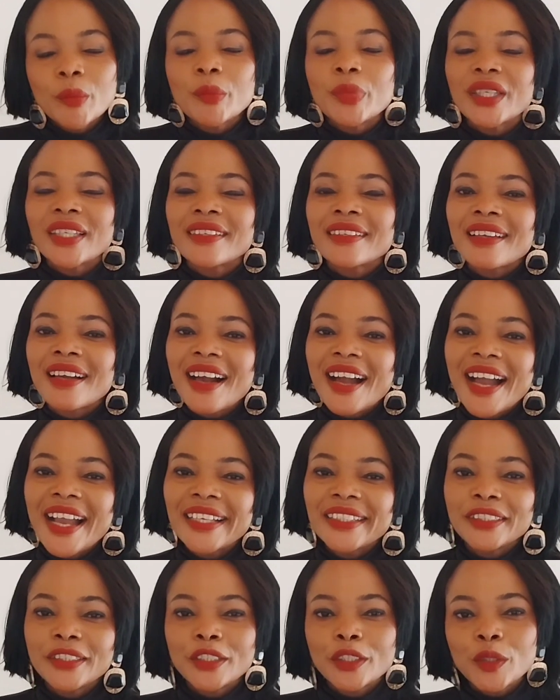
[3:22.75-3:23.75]
Be
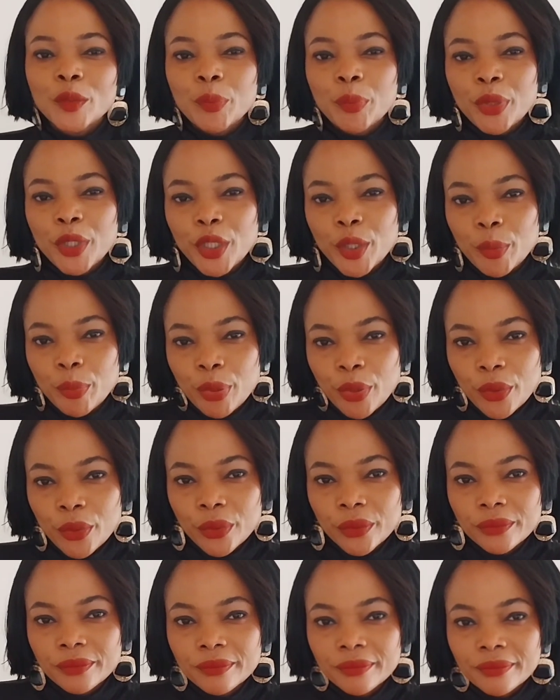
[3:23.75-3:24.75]
kind to people
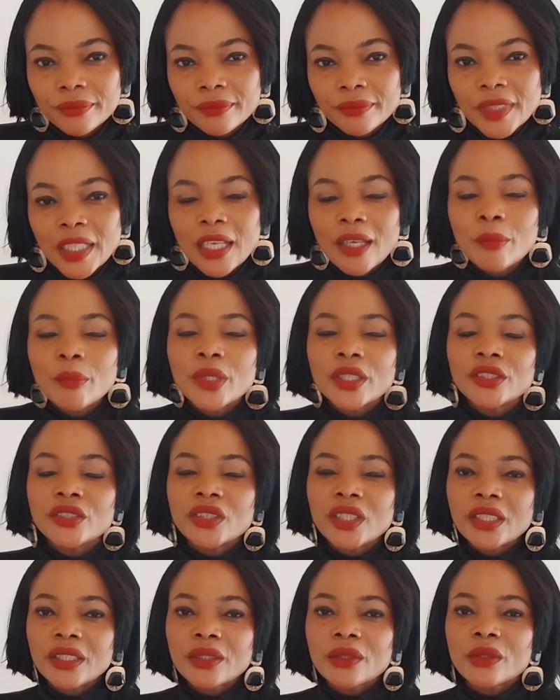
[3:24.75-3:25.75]
be
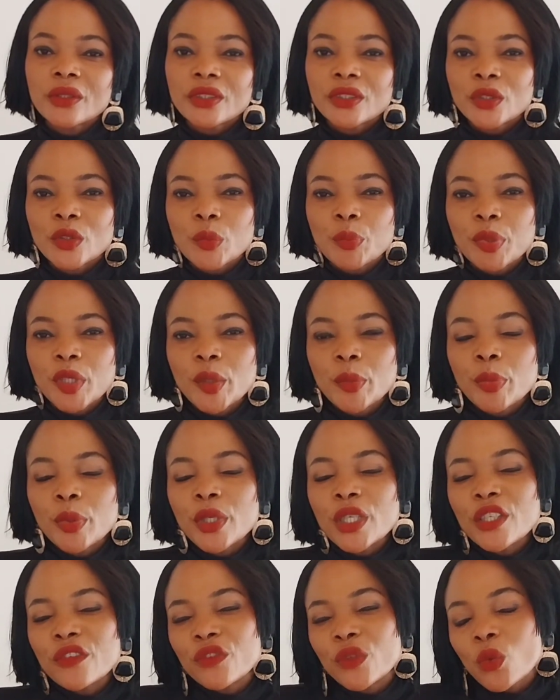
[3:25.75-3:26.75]
generous to
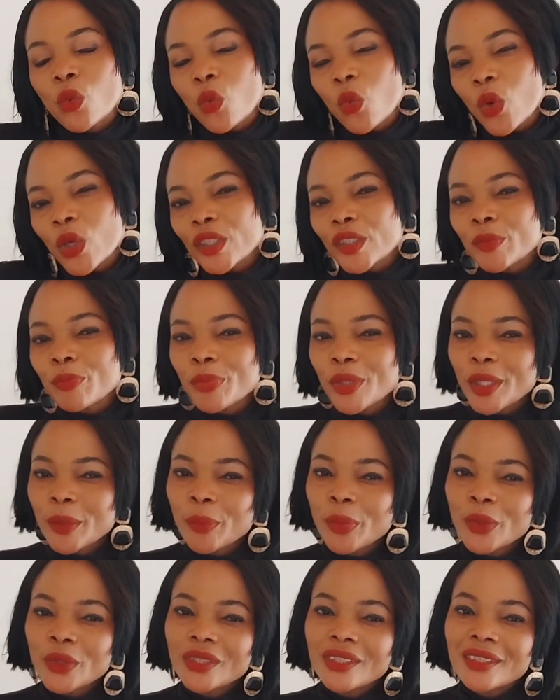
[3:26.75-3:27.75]
people. If you want
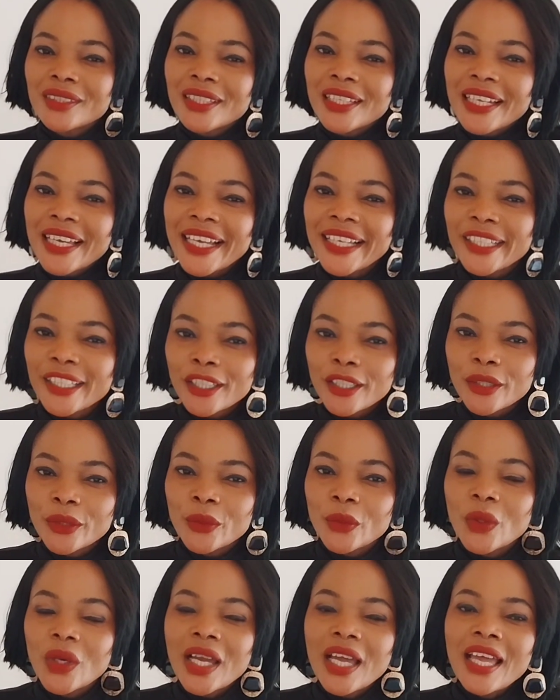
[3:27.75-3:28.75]
people to like
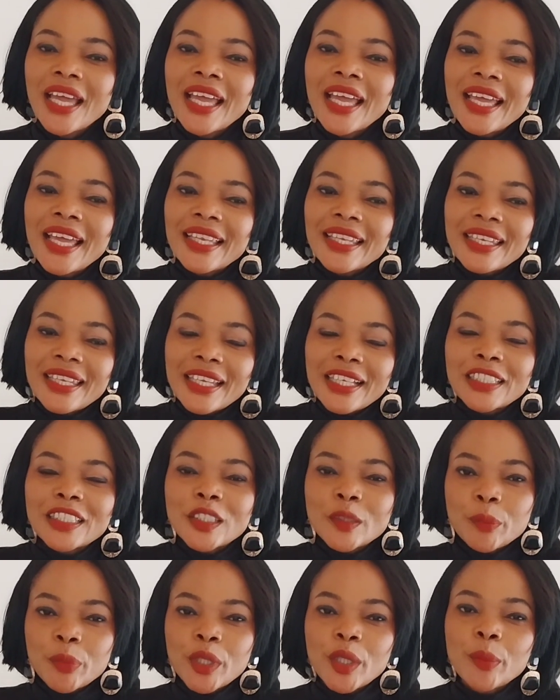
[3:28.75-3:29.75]
you,
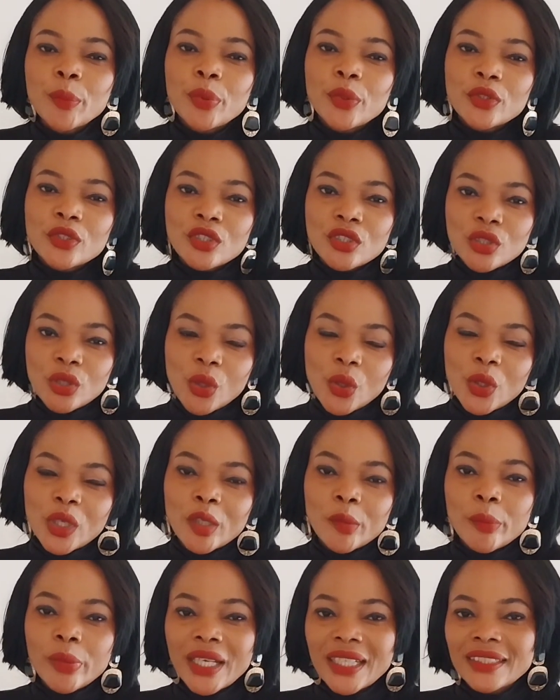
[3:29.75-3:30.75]
let people talk
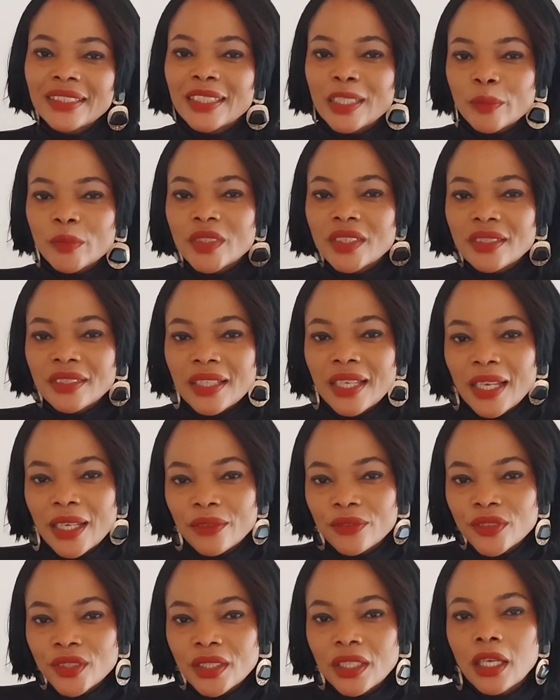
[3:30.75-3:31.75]
about
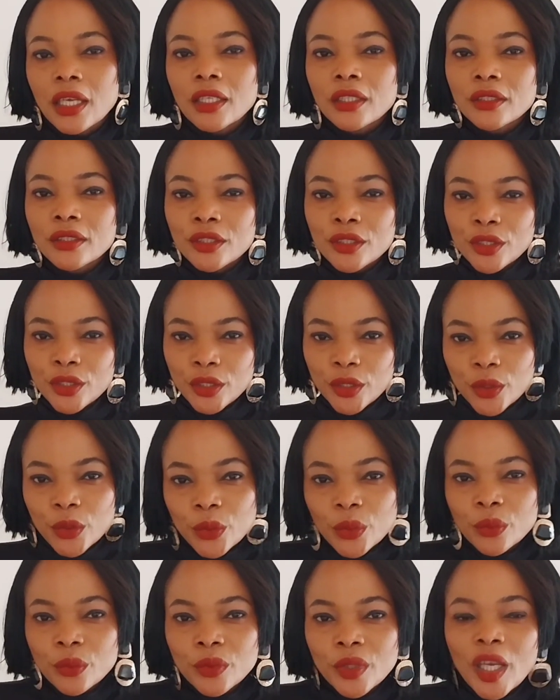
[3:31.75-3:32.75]
themselves to
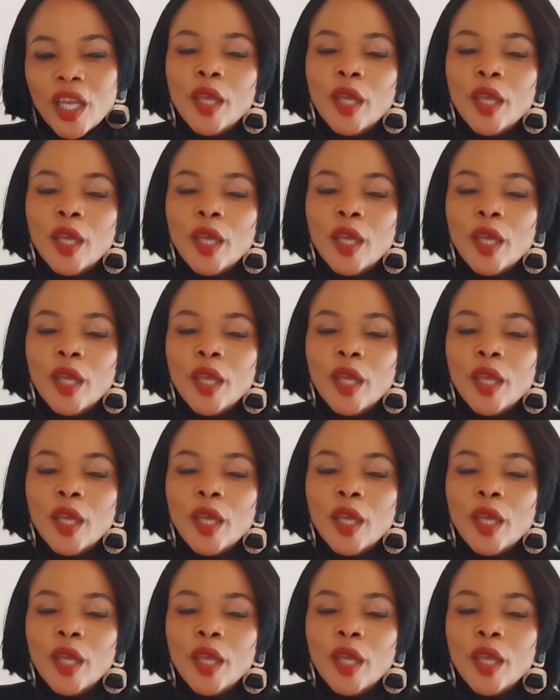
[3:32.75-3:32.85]
you.